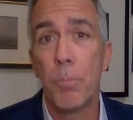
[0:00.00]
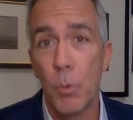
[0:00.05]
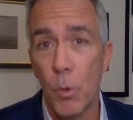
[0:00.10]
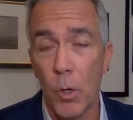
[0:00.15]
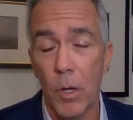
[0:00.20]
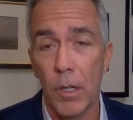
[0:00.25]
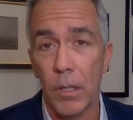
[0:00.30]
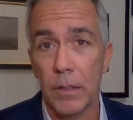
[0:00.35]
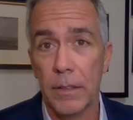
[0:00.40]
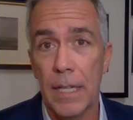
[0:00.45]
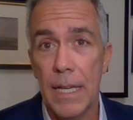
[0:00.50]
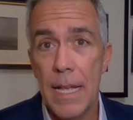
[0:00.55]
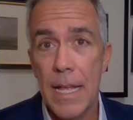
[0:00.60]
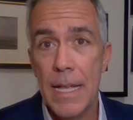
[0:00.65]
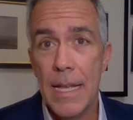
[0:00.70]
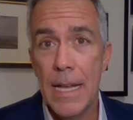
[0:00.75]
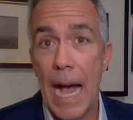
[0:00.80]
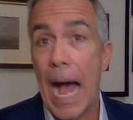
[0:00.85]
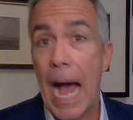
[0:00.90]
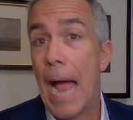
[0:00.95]
Trump
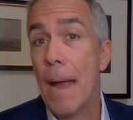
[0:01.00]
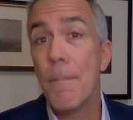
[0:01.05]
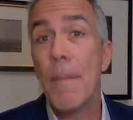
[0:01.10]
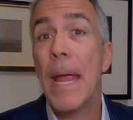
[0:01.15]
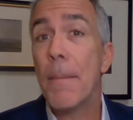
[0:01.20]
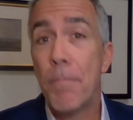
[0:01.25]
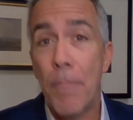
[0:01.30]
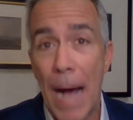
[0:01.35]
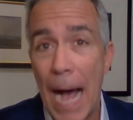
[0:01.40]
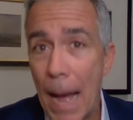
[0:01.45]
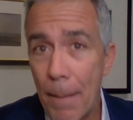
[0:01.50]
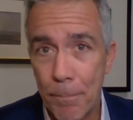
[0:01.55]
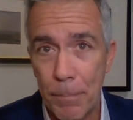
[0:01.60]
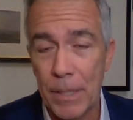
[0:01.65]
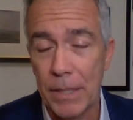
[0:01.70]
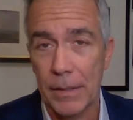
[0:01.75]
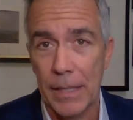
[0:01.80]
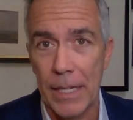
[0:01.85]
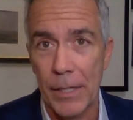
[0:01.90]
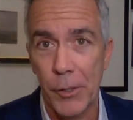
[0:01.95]
world. I'm a
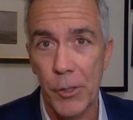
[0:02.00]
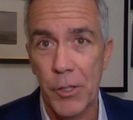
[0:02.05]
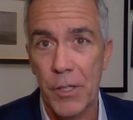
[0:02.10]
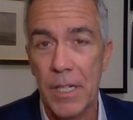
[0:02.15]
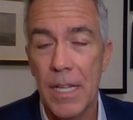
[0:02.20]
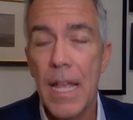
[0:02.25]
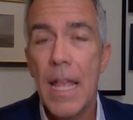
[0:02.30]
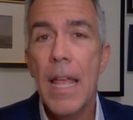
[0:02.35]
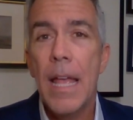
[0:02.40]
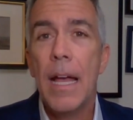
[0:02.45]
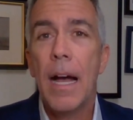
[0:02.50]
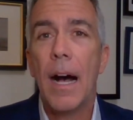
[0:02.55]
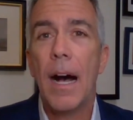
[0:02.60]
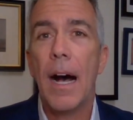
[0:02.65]
populist.